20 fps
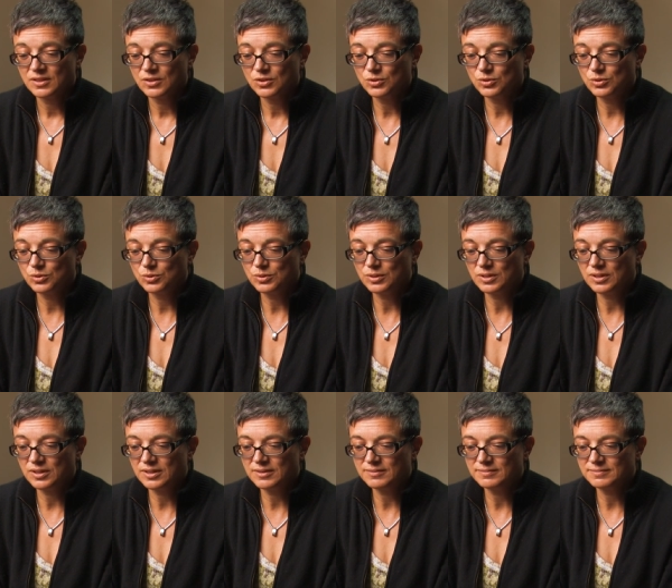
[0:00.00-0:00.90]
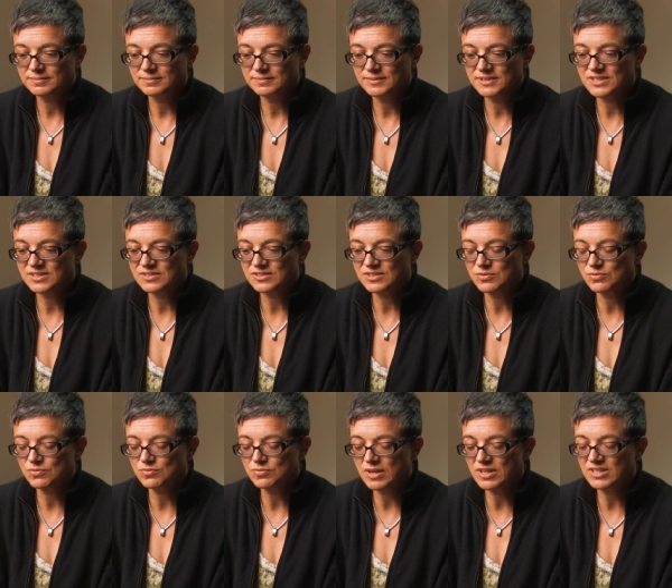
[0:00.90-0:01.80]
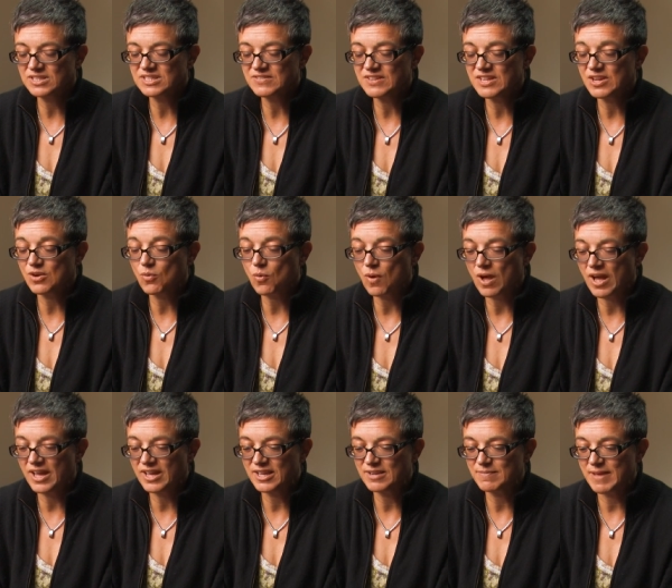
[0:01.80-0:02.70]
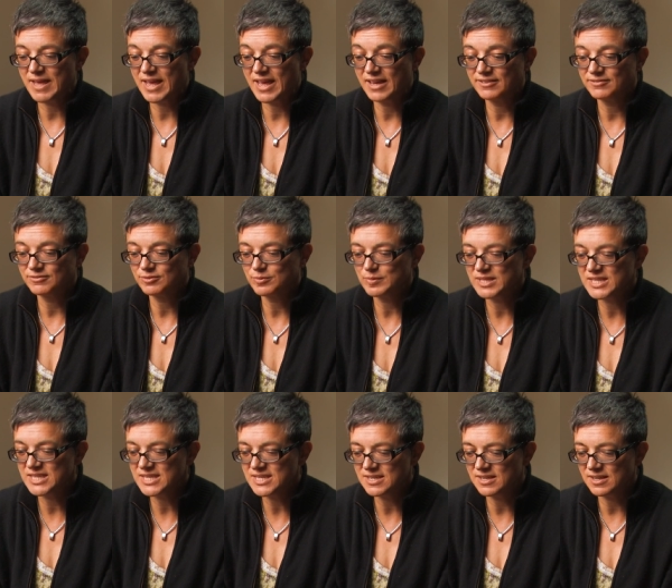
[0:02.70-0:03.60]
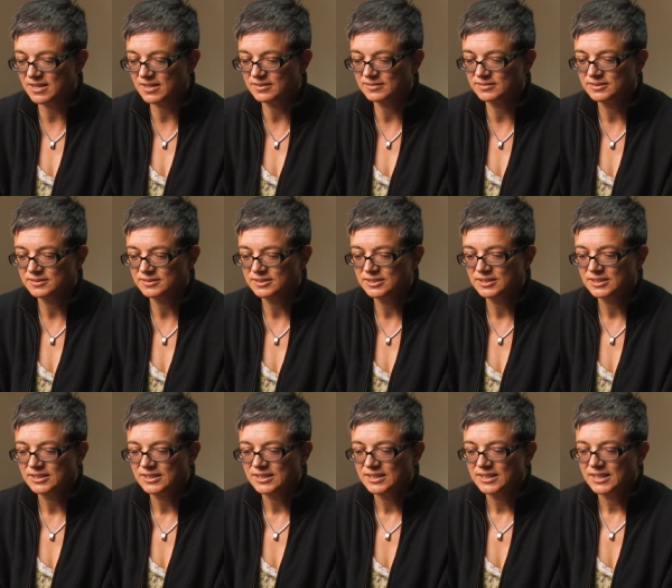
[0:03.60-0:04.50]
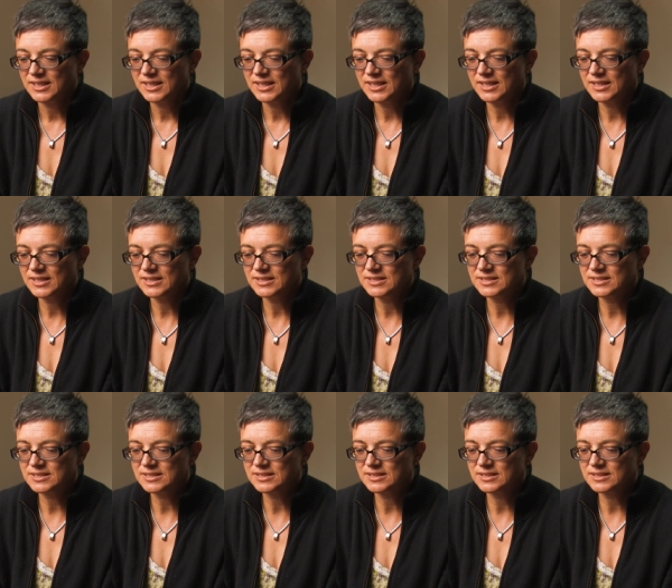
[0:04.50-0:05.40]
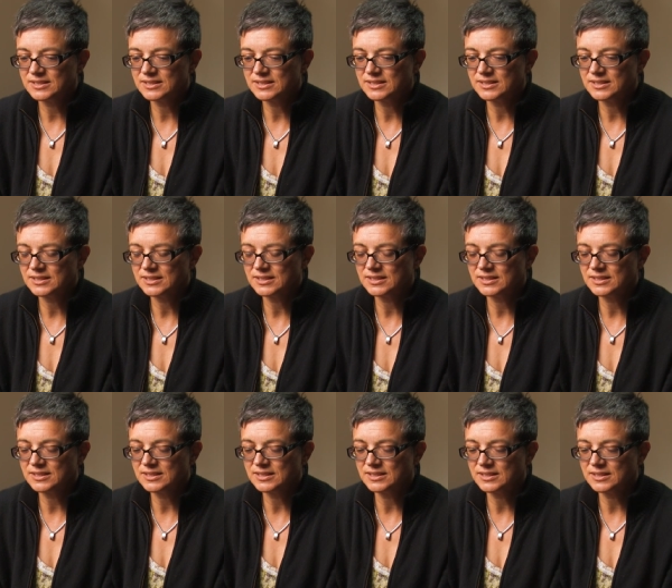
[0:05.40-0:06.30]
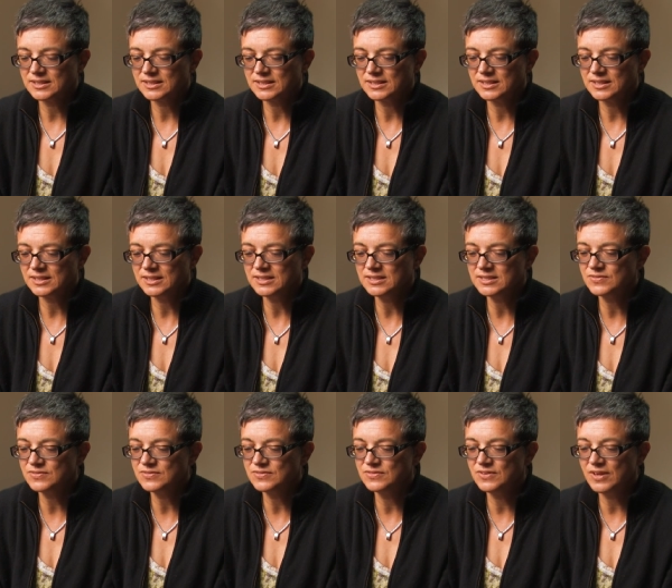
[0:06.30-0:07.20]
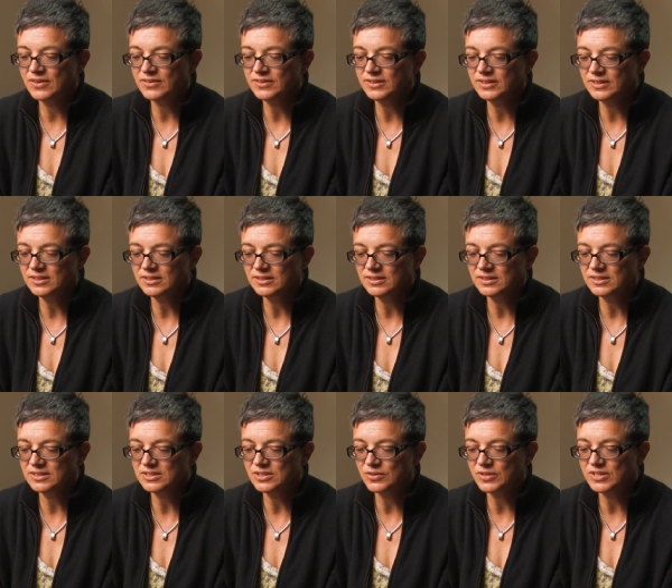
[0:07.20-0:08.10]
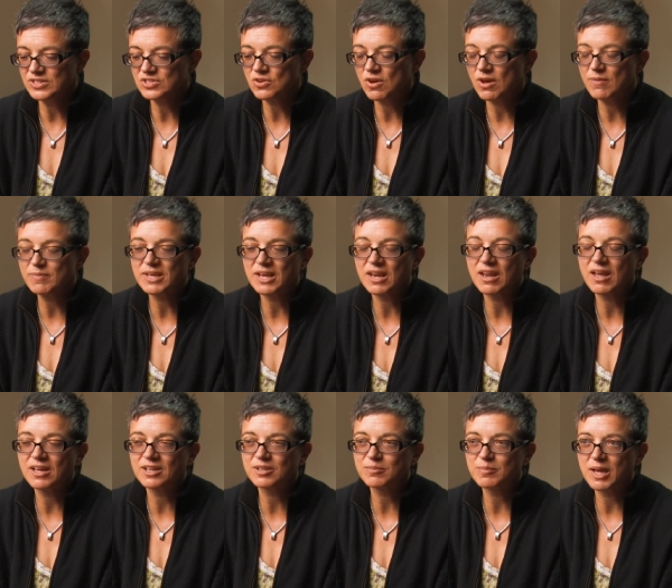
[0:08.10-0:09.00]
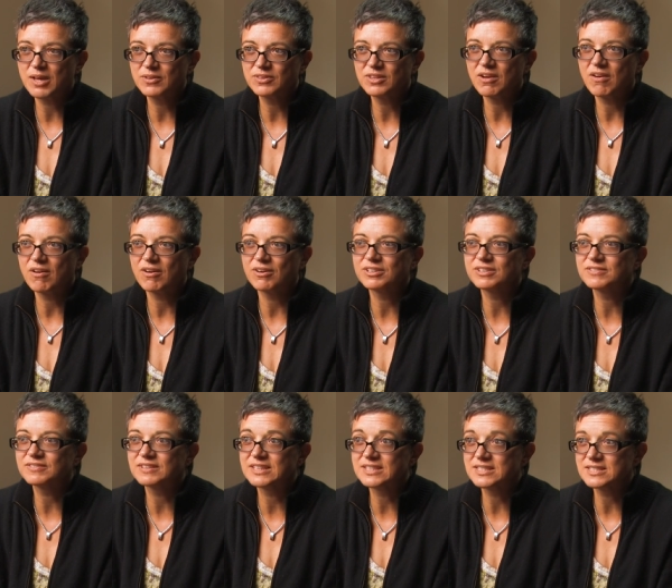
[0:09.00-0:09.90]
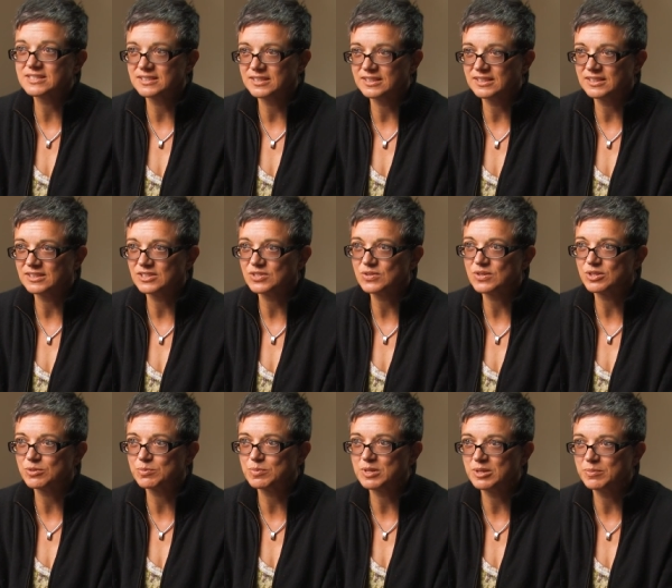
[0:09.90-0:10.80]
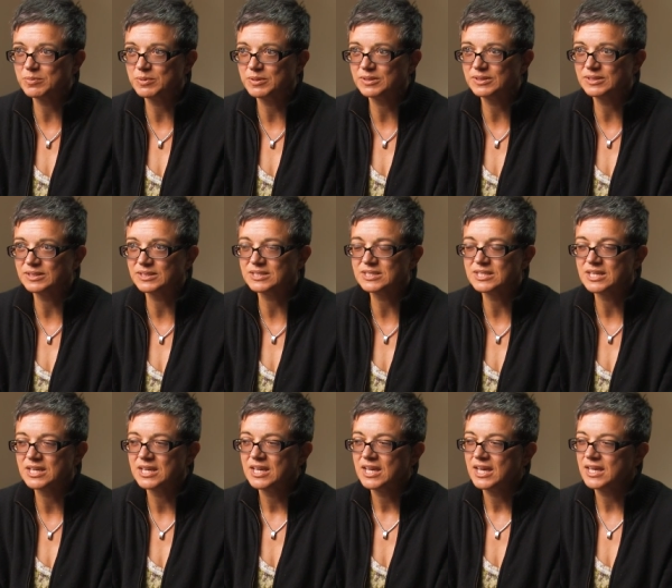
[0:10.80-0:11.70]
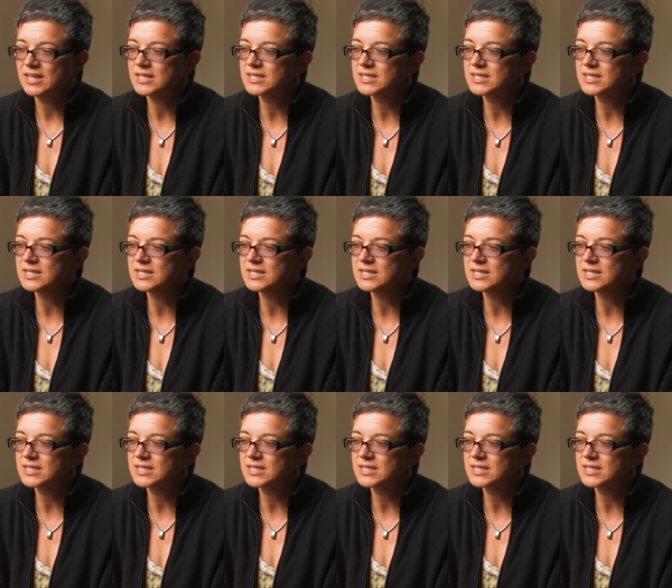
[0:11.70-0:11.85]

who um, is a relatively quiet man from India. And he's very, you know, he's taught me a lot about the art of listening to other people and, and